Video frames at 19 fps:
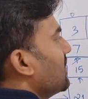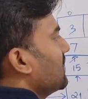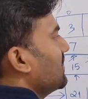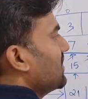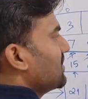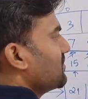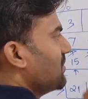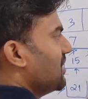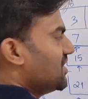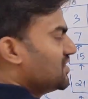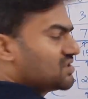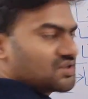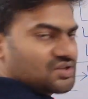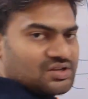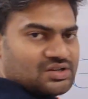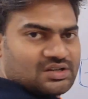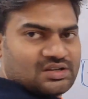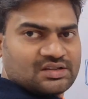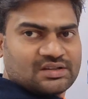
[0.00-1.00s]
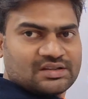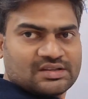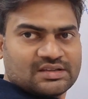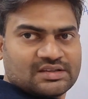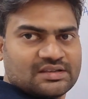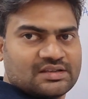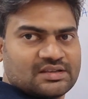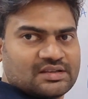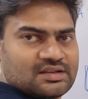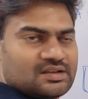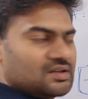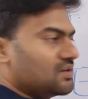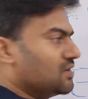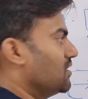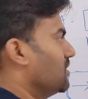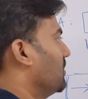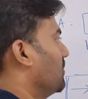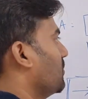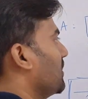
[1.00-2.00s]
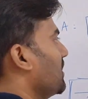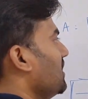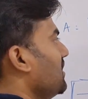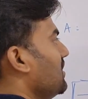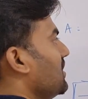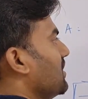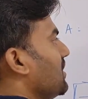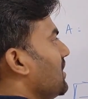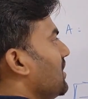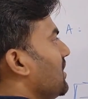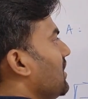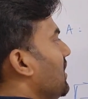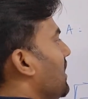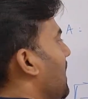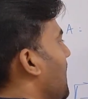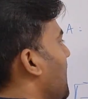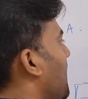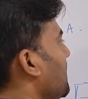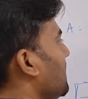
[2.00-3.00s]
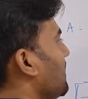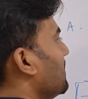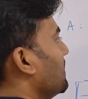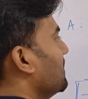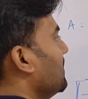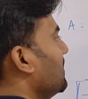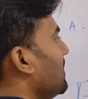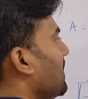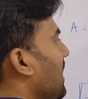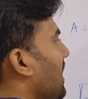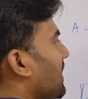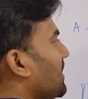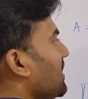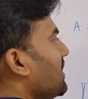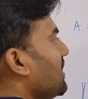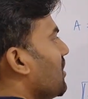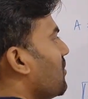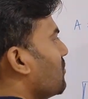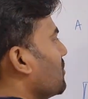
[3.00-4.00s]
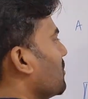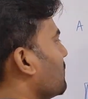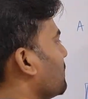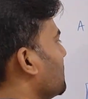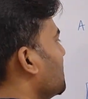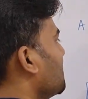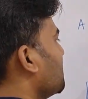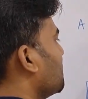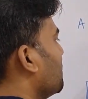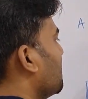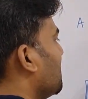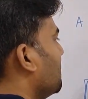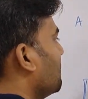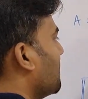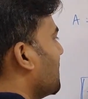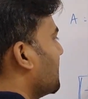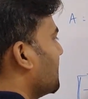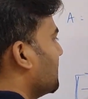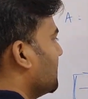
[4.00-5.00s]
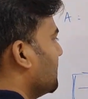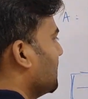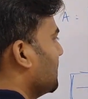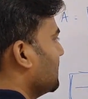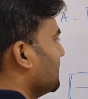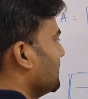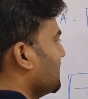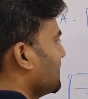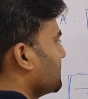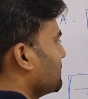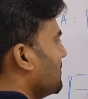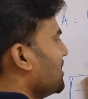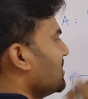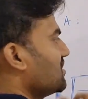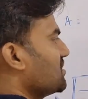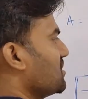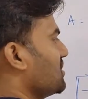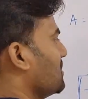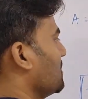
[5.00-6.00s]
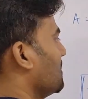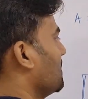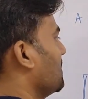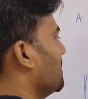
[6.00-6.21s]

this much, okay, and then again out of this we divided this much,